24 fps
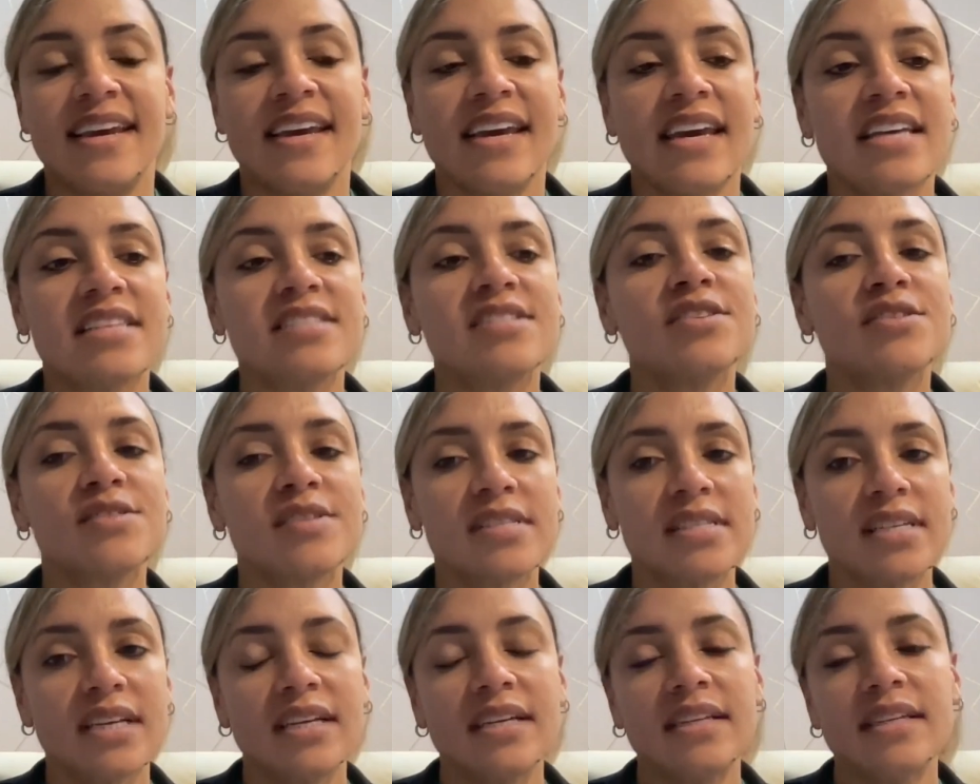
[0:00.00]
As you
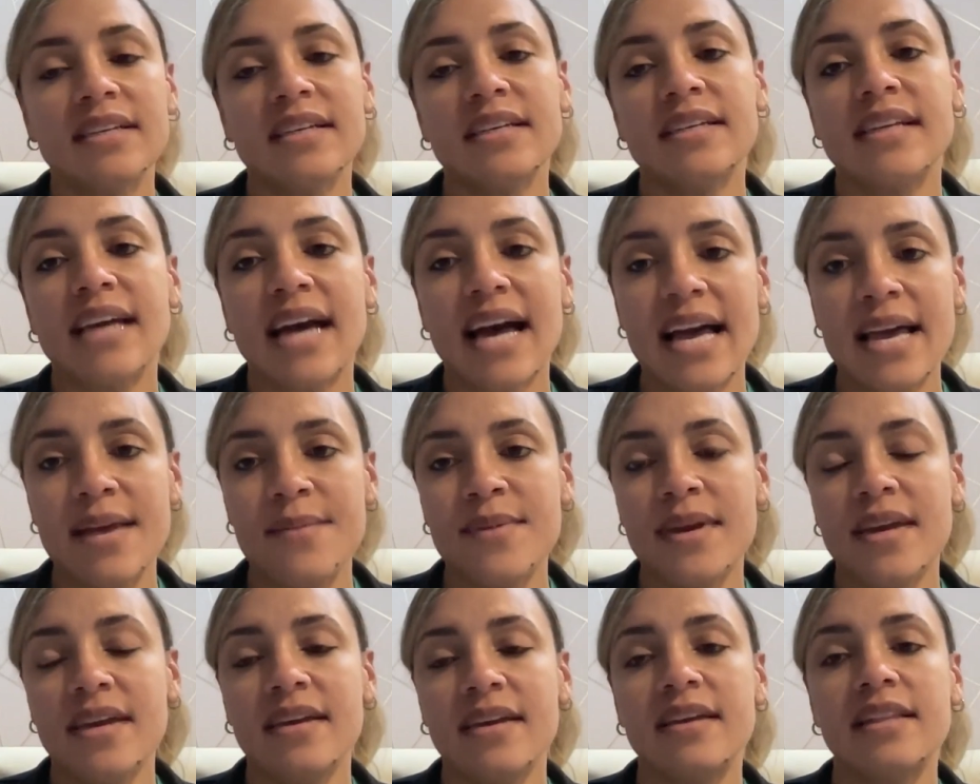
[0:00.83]
stated, I'm
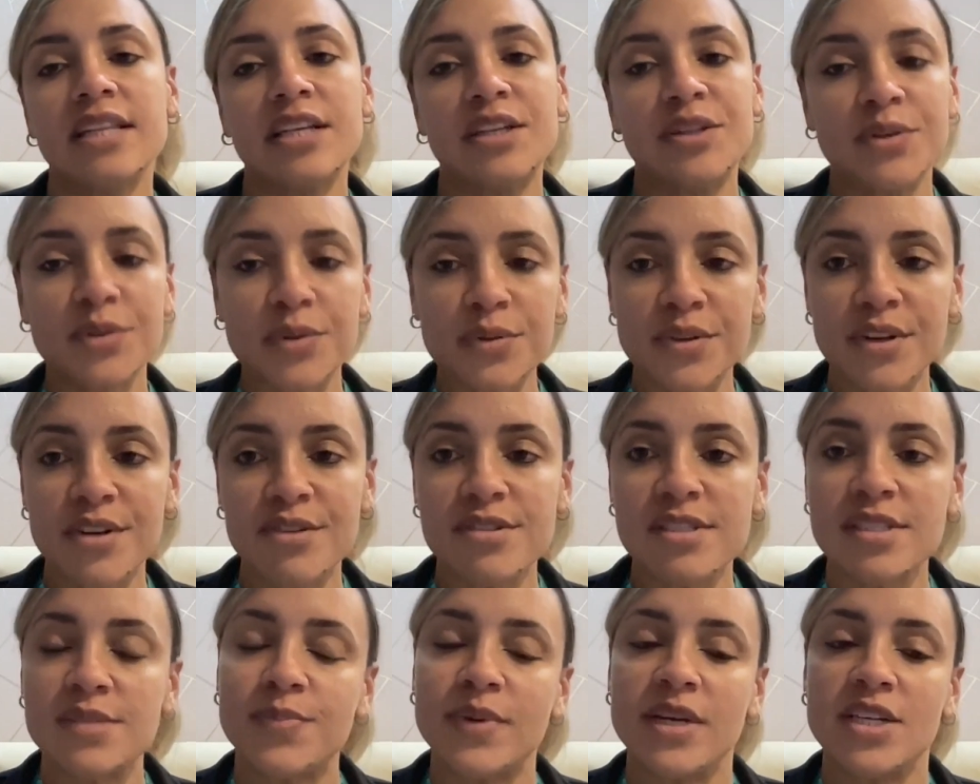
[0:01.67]
a clinical nurse
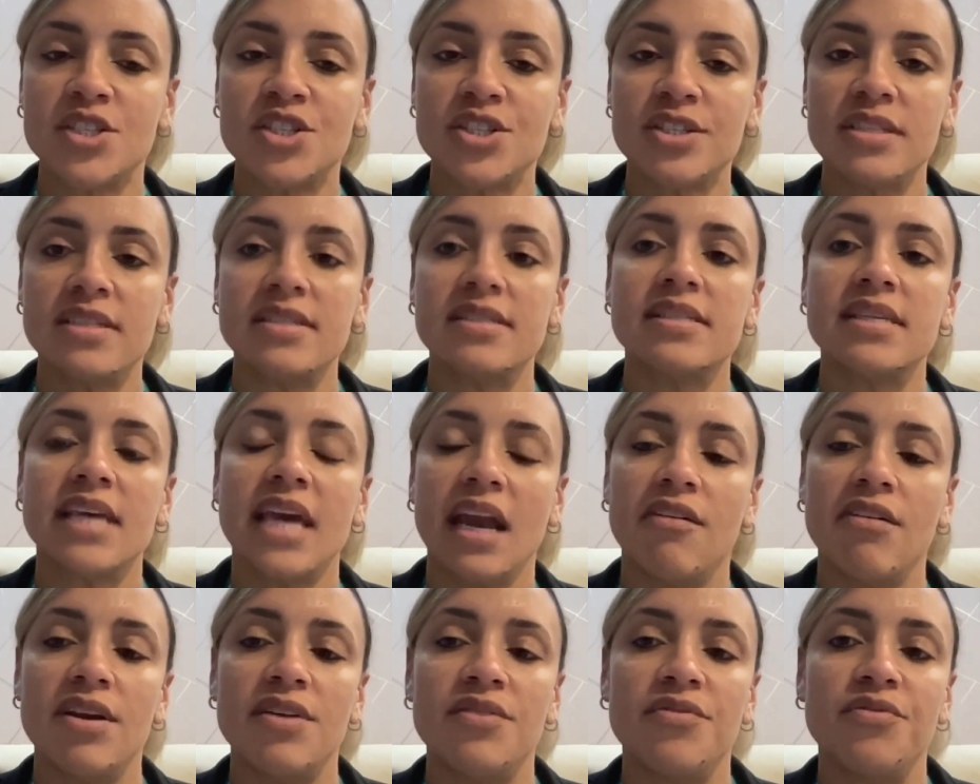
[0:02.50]
specialist
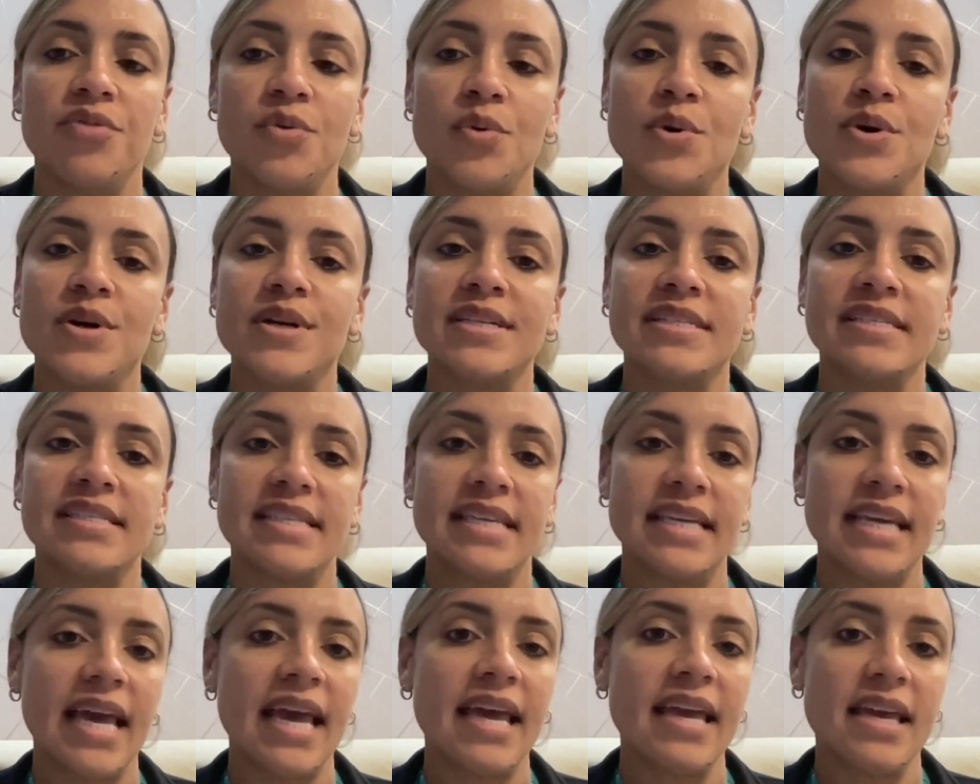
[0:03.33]
caring for
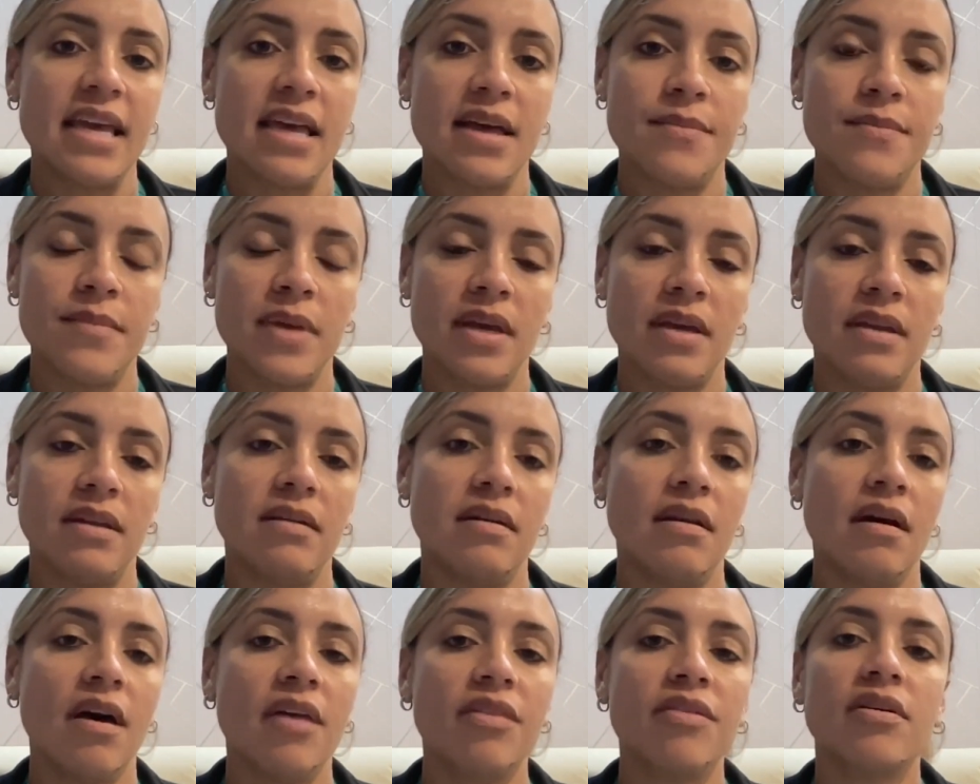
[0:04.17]
CKM
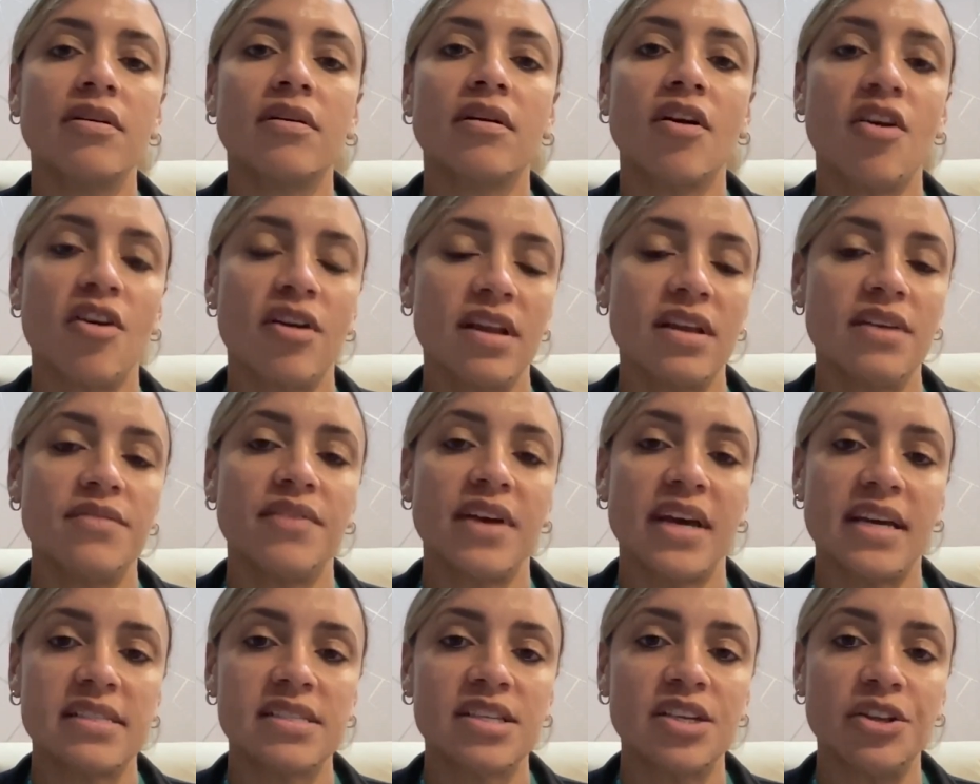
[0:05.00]
and other
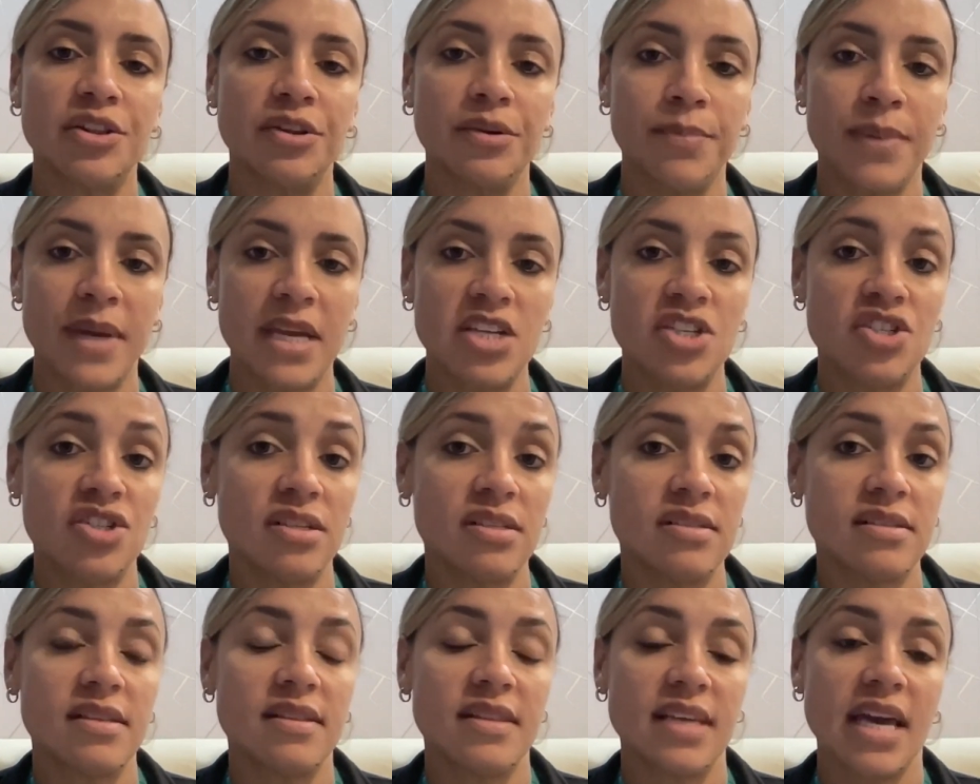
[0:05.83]
cardiovascular
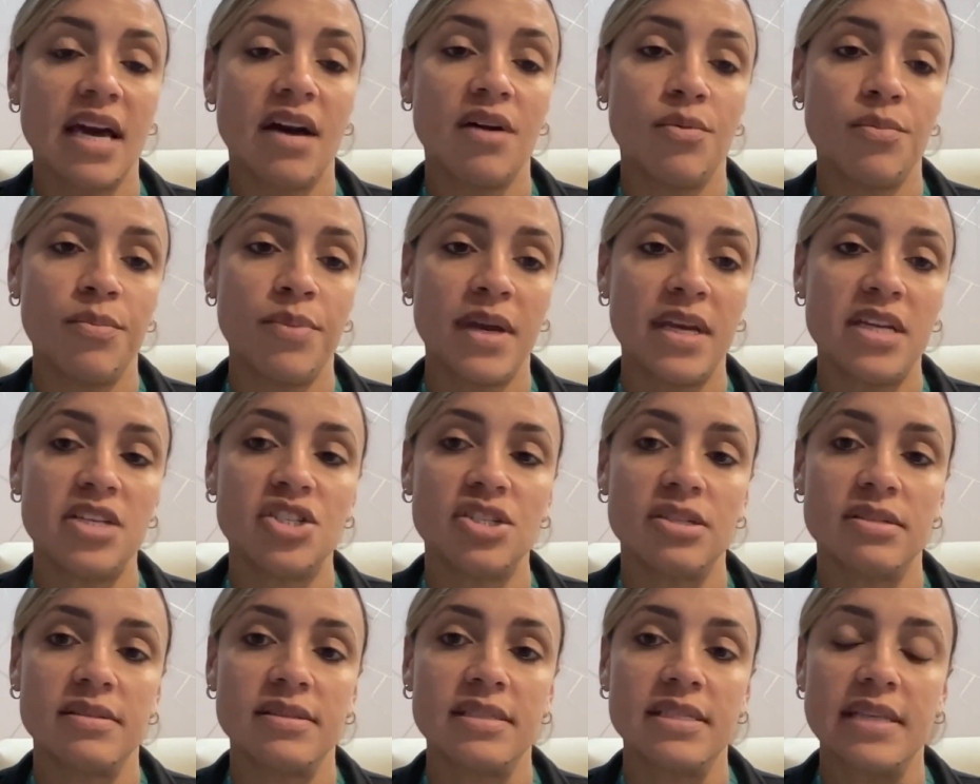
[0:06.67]
patients in the
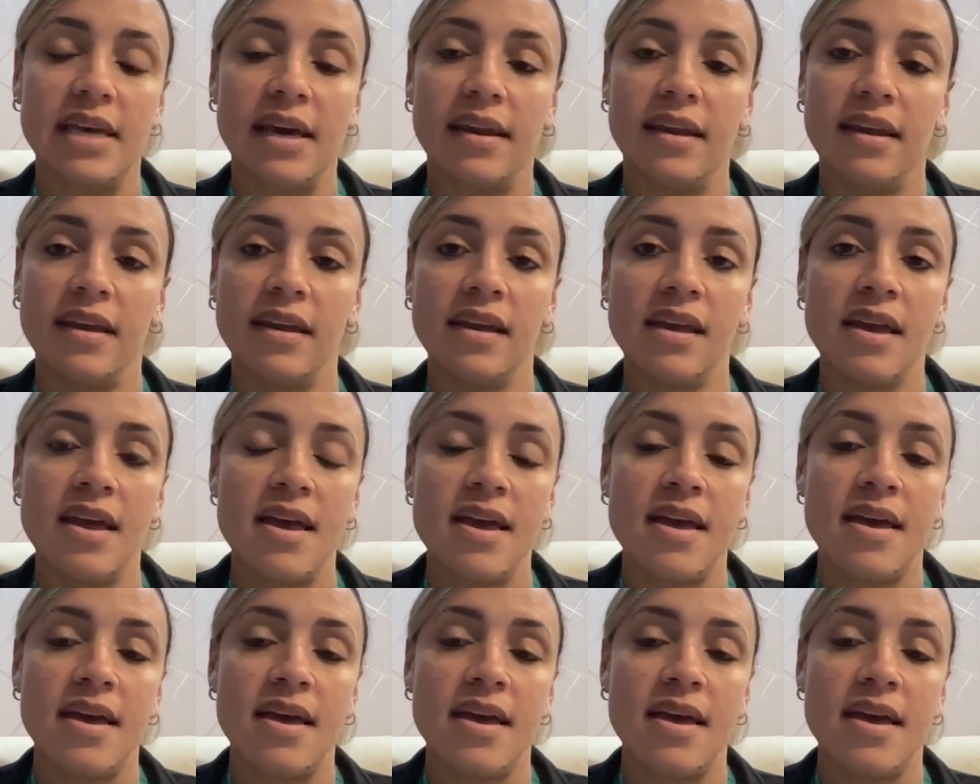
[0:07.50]
outpatient setting.